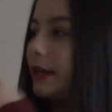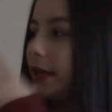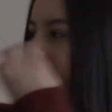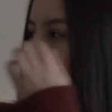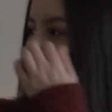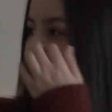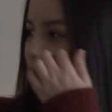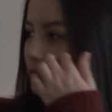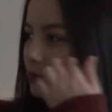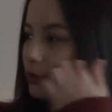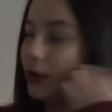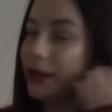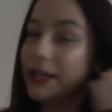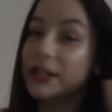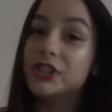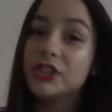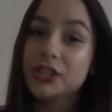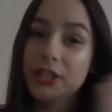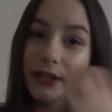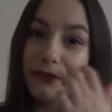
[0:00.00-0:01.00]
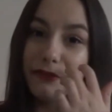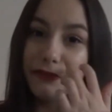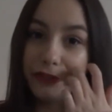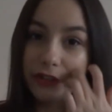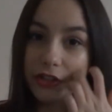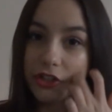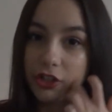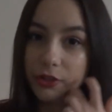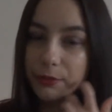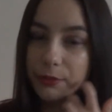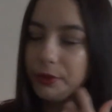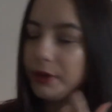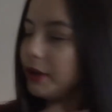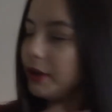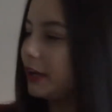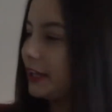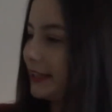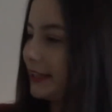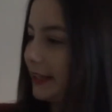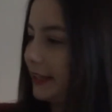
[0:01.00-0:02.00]
It was quite cheap for a jumper,
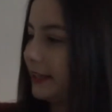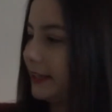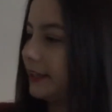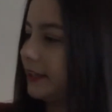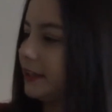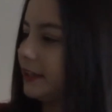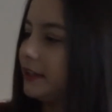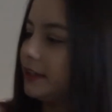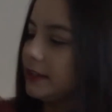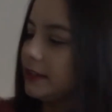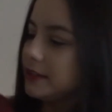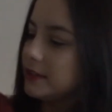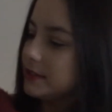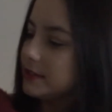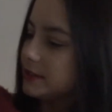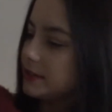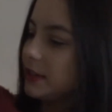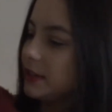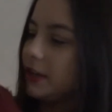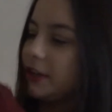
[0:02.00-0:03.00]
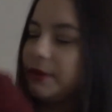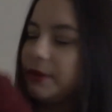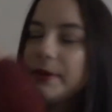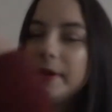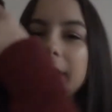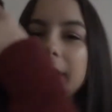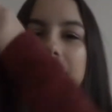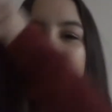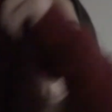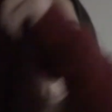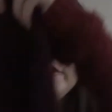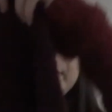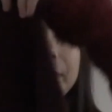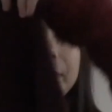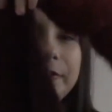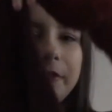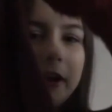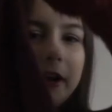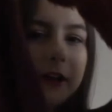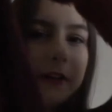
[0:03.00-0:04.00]
I think. So if
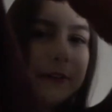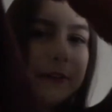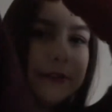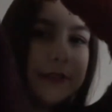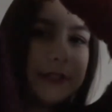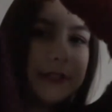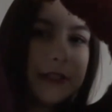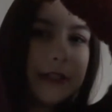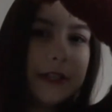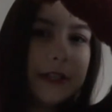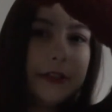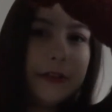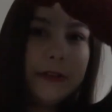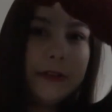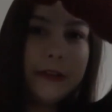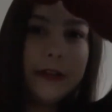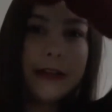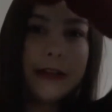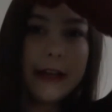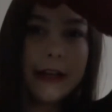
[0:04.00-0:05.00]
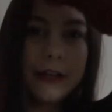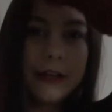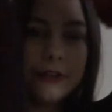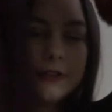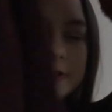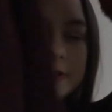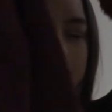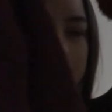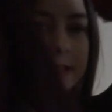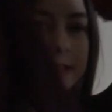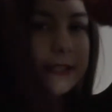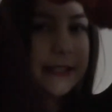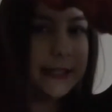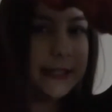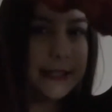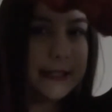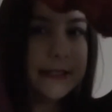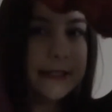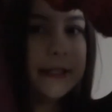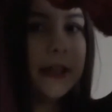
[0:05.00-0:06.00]
you're around New Look and you see
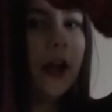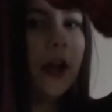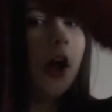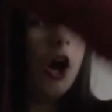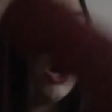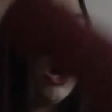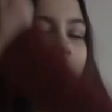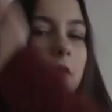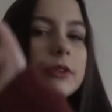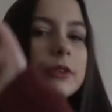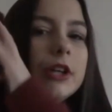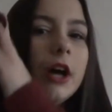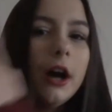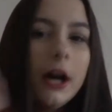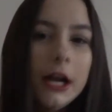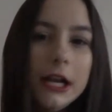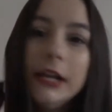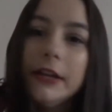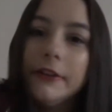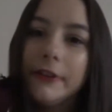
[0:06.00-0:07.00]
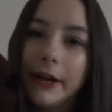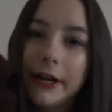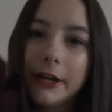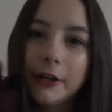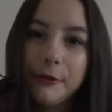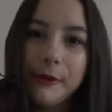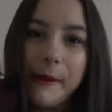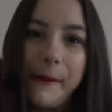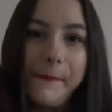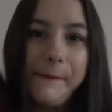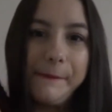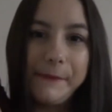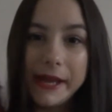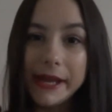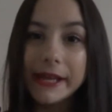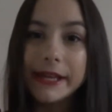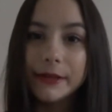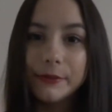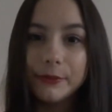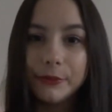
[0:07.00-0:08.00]
these, I would highly recommend
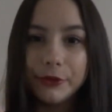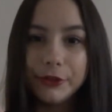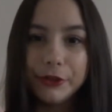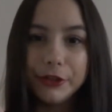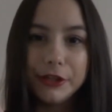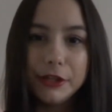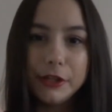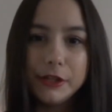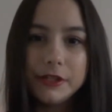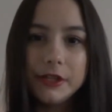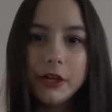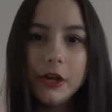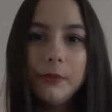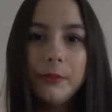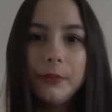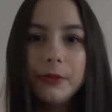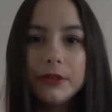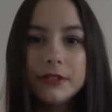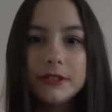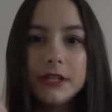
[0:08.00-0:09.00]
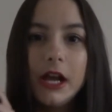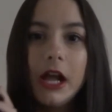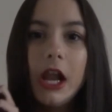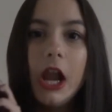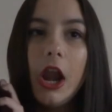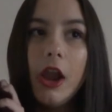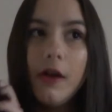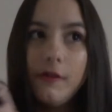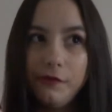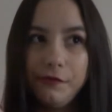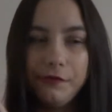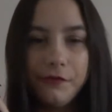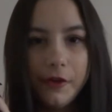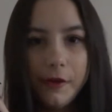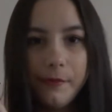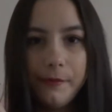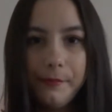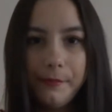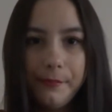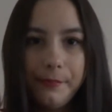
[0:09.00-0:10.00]
picking one of these up because I love
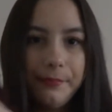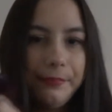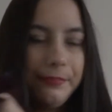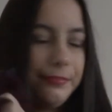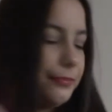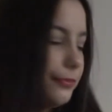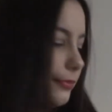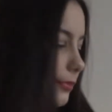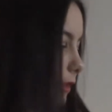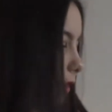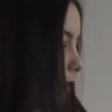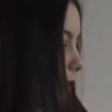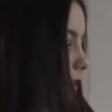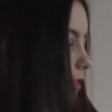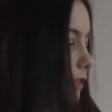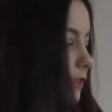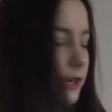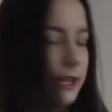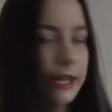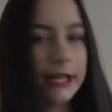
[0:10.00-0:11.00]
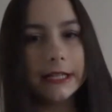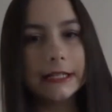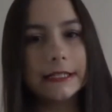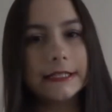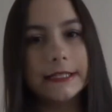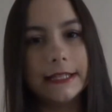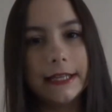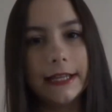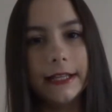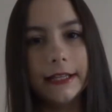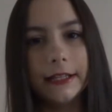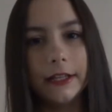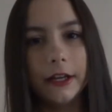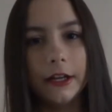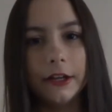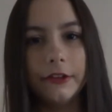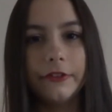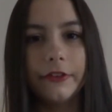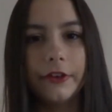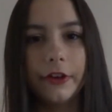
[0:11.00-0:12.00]
them. The next thing that
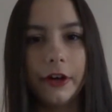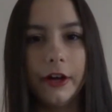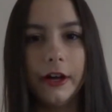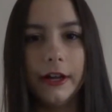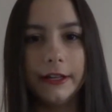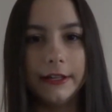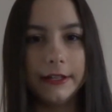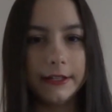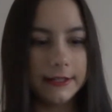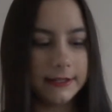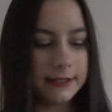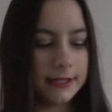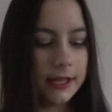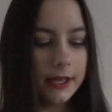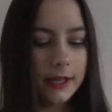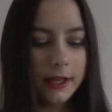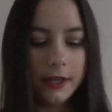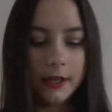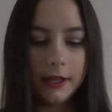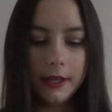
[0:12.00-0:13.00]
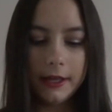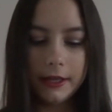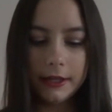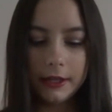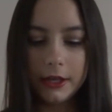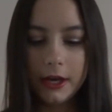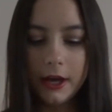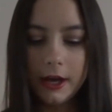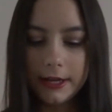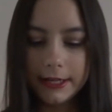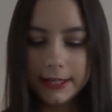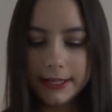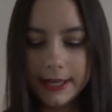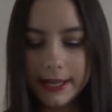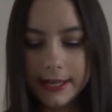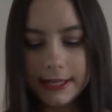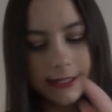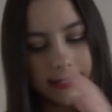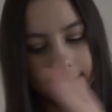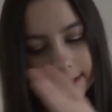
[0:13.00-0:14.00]
I've got is
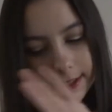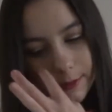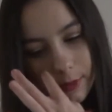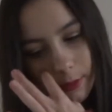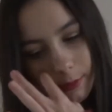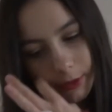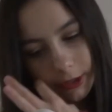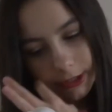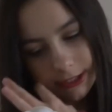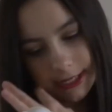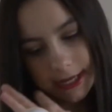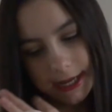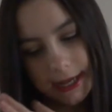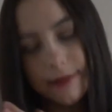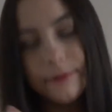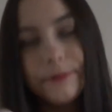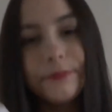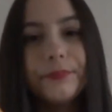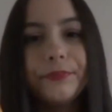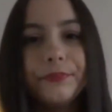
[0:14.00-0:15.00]
Garnier Summer Body.